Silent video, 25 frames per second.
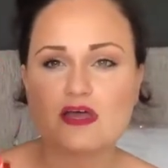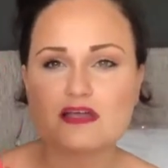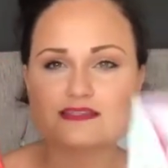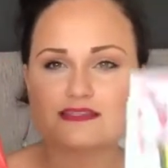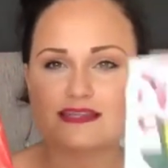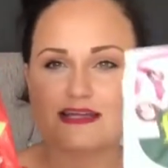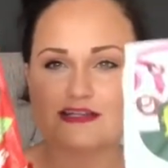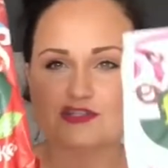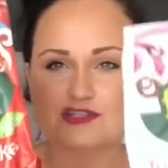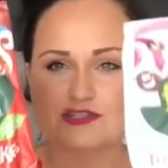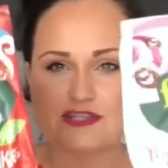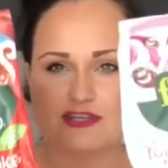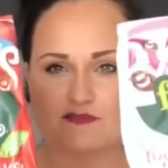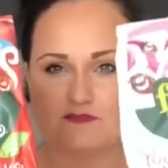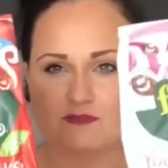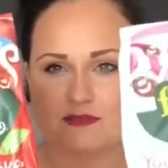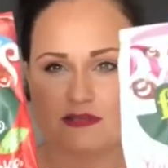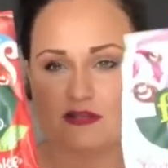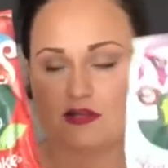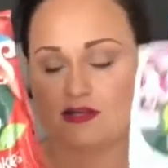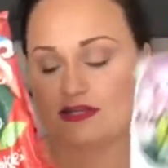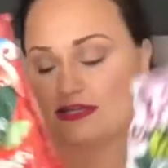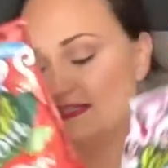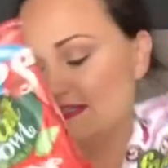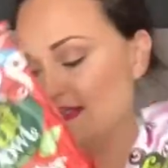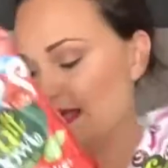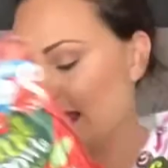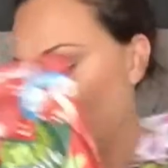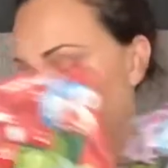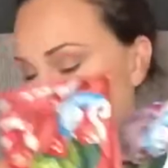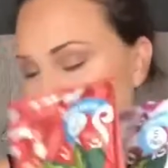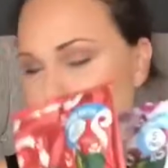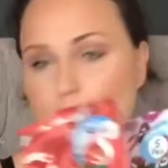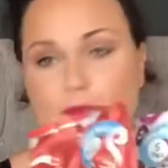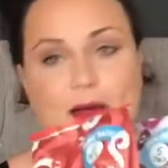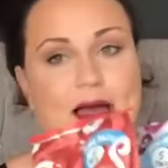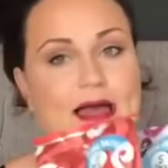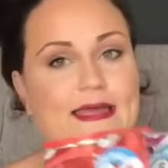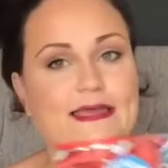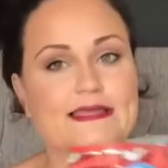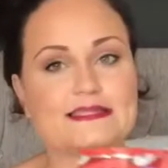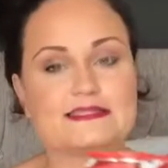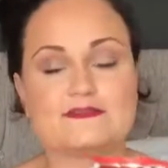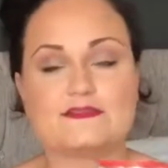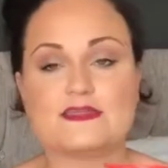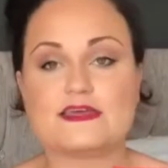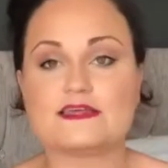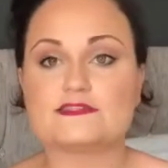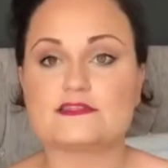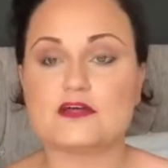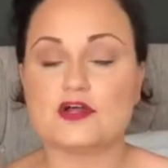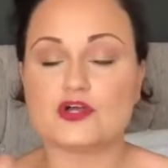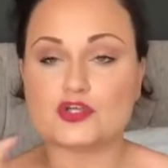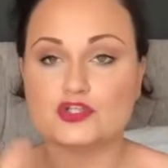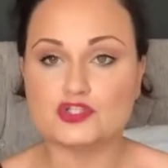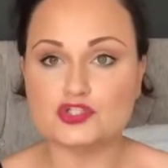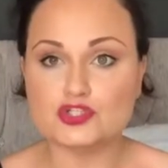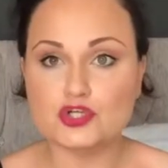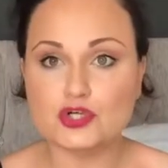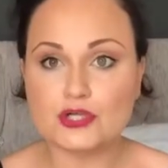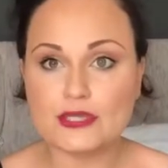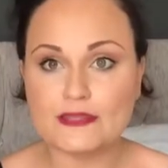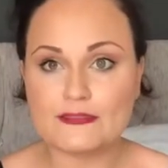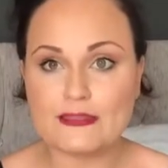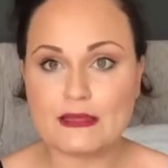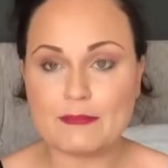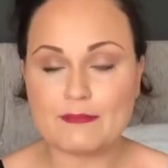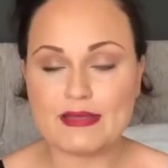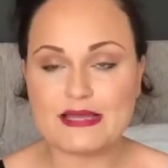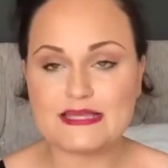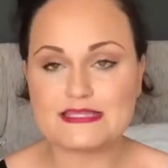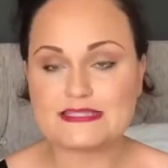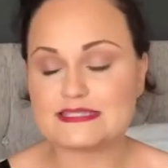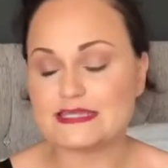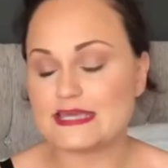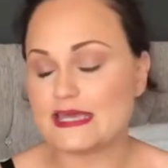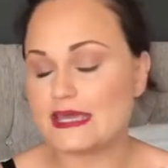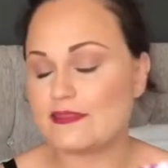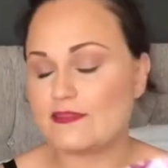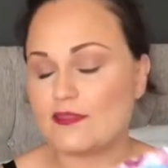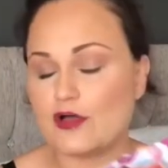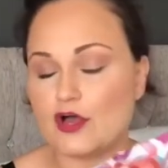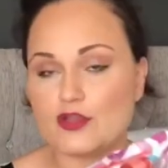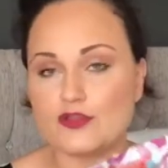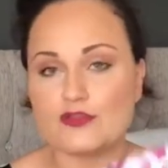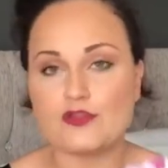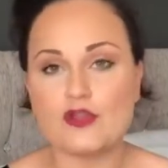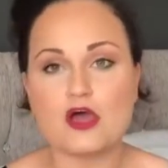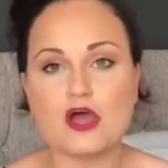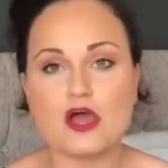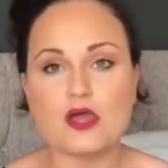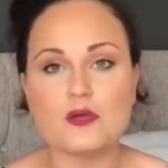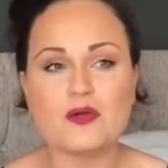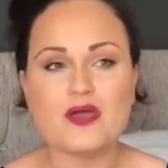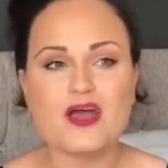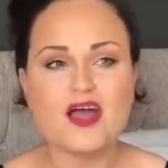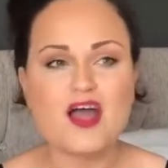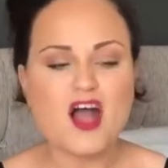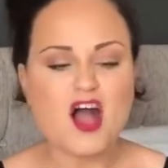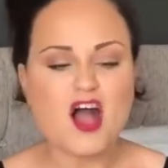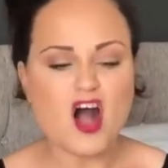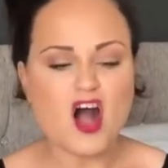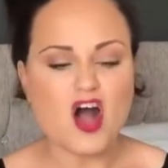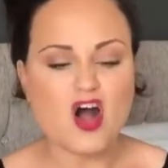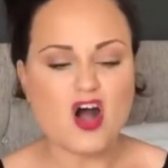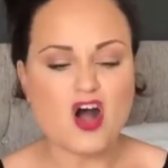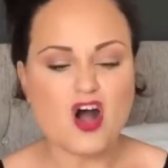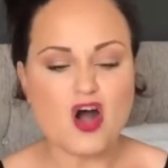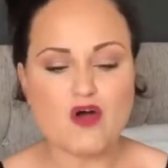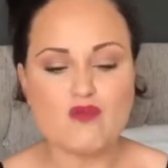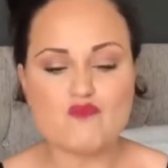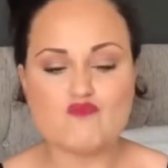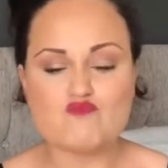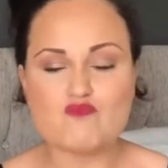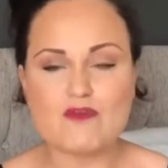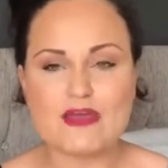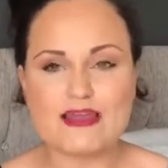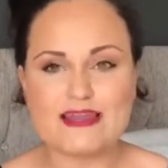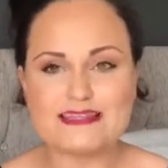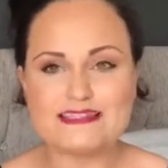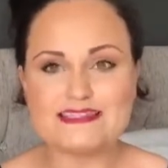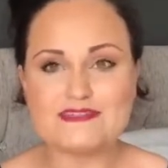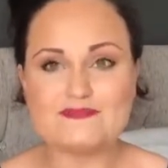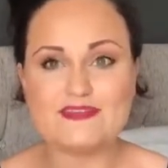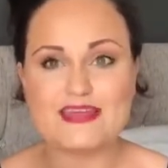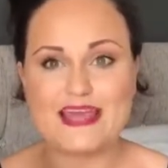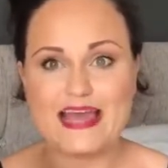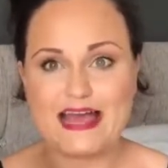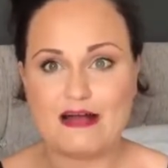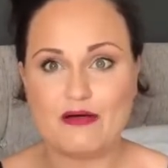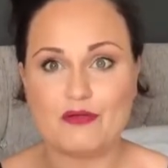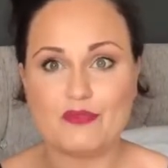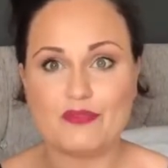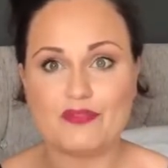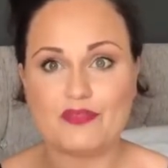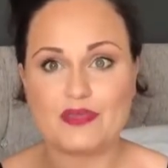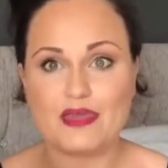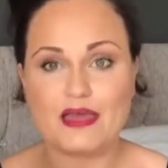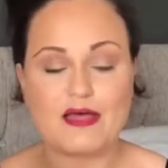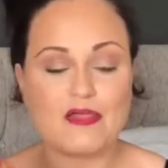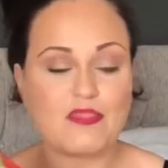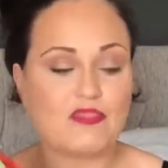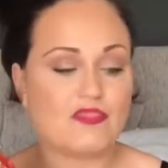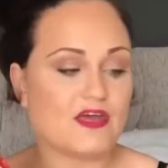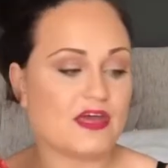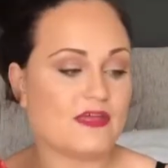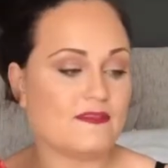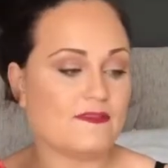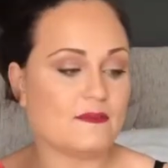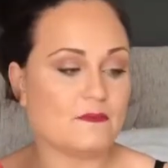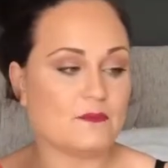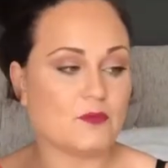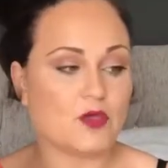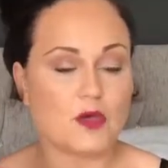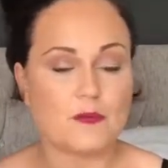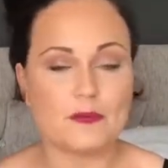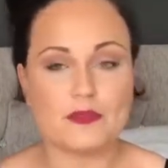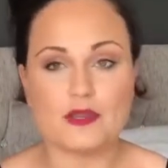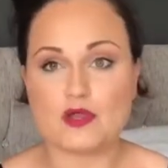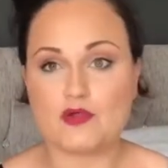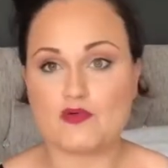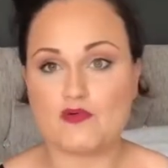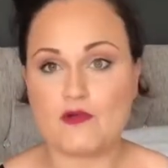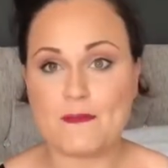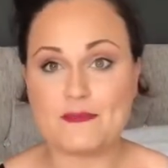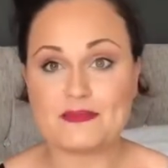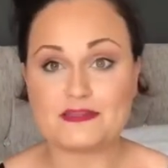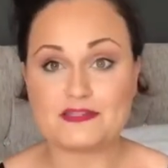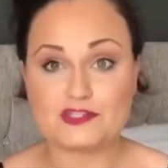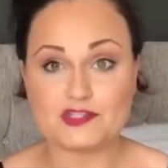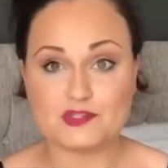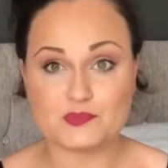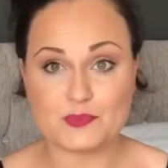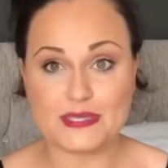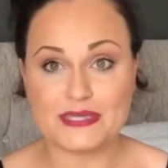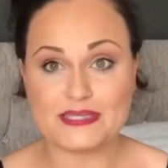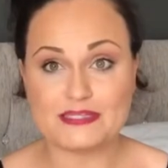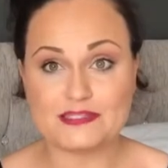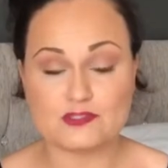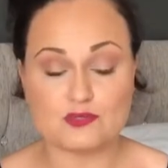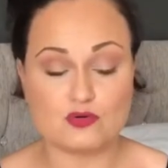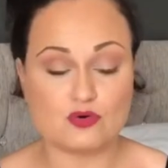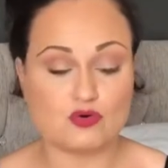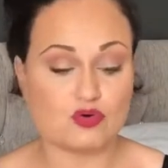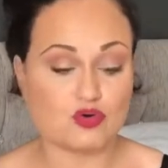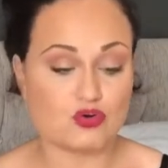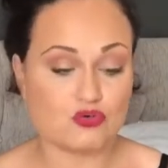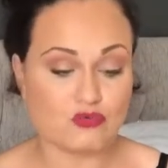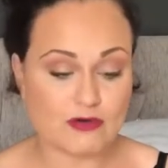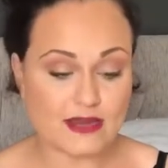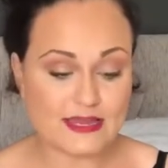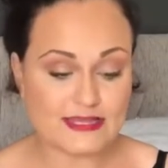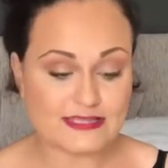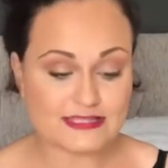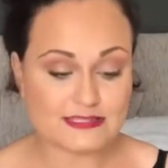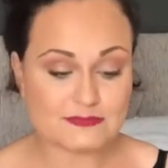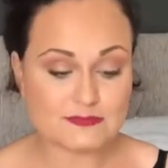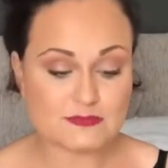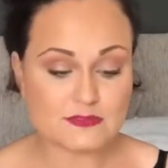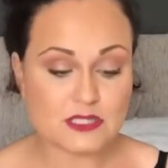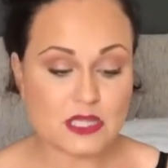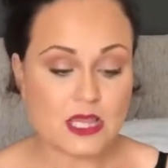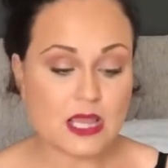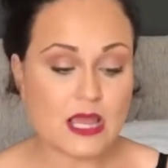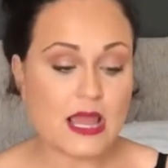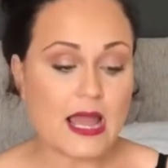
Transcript: So that just gives me like 10 little packets of things that I can chuck in that basket that I know are relatively healthier than them going and grabbing sweets or crisps.